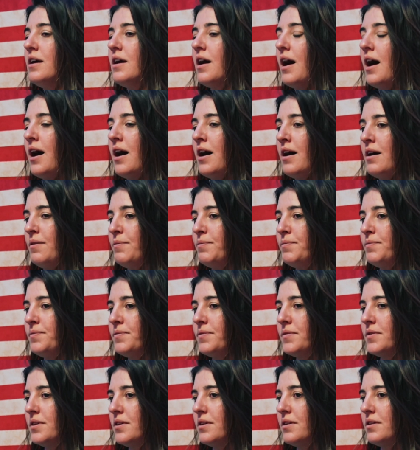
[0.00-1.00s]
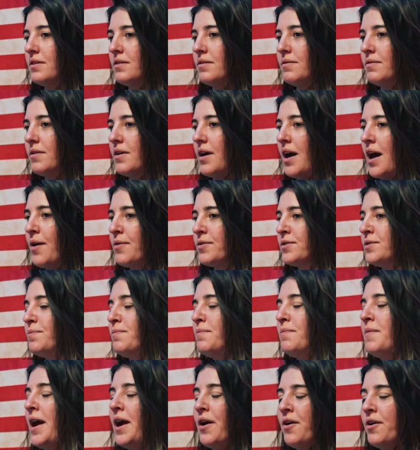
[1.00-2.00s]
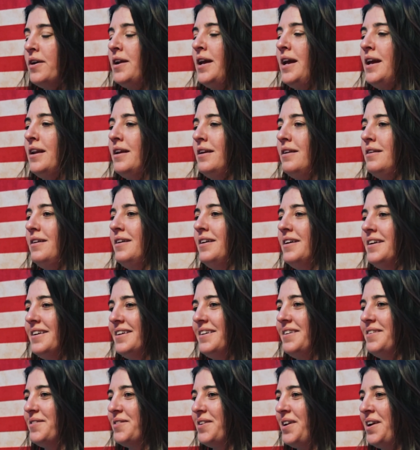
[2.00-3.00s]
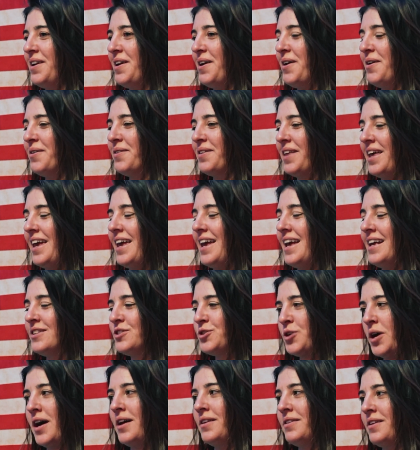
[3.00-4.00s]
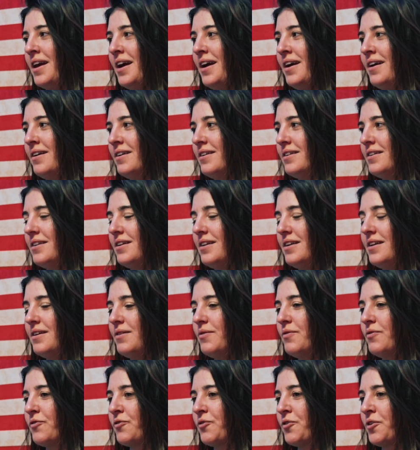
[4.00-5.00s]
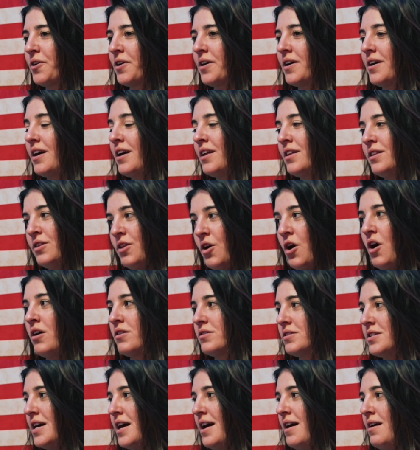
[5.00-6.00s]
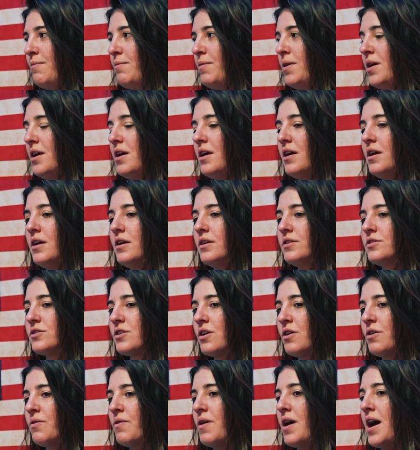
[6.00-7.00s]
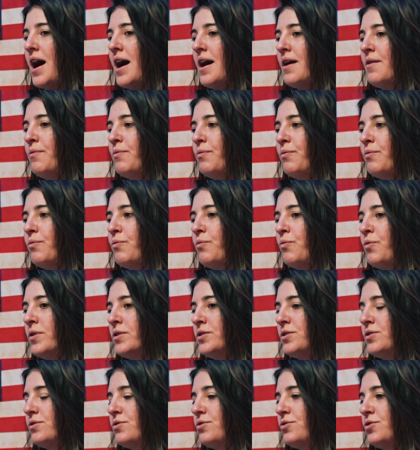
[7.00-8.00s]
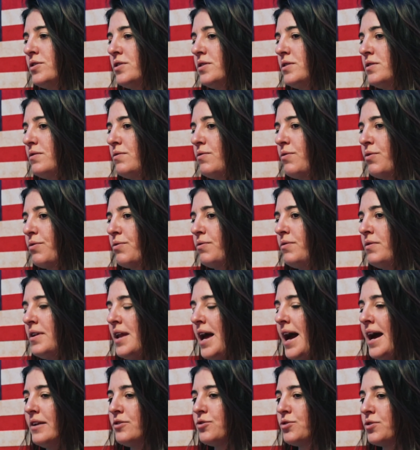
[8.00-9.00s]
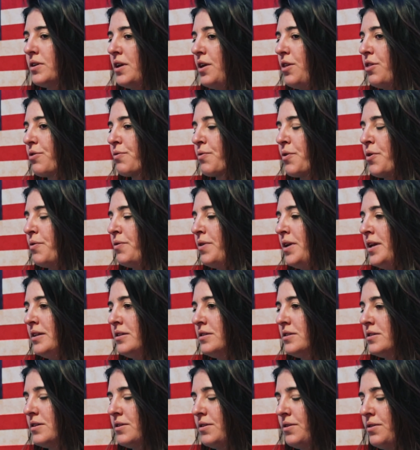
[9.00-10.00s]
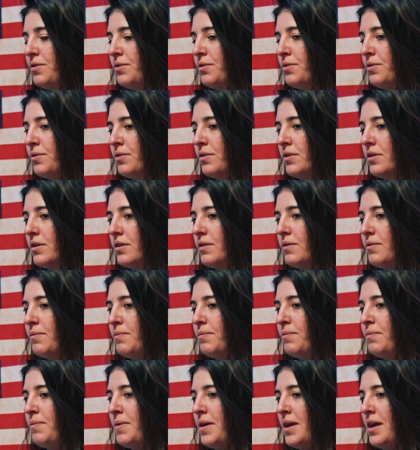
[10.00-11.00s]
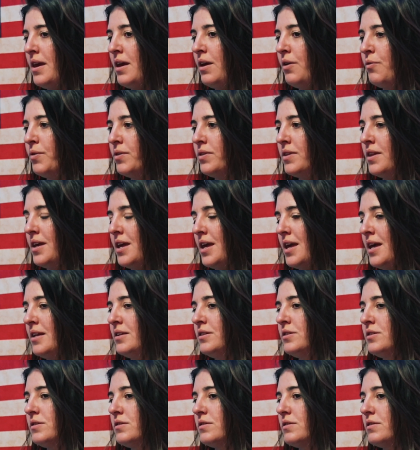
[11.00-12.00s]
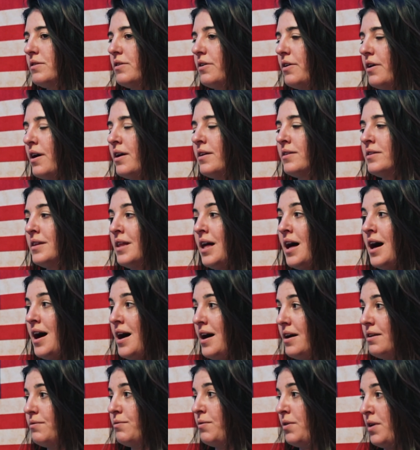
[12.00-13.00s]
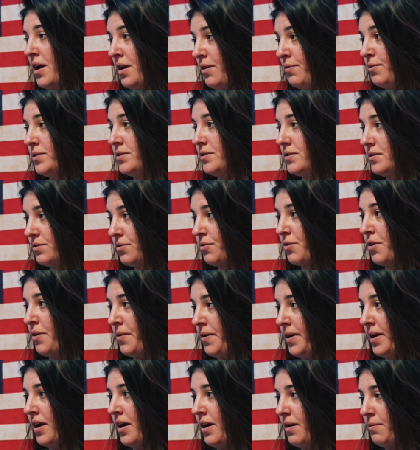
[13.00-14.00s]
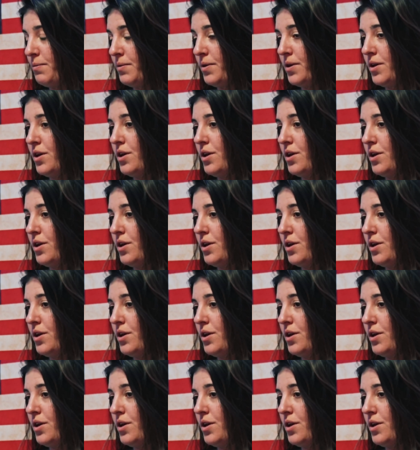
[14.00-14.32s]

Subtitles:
I was marinated, you know, like in childcare for a long time. So I was just naturally thrown into being with the kids a lot when I was growing up.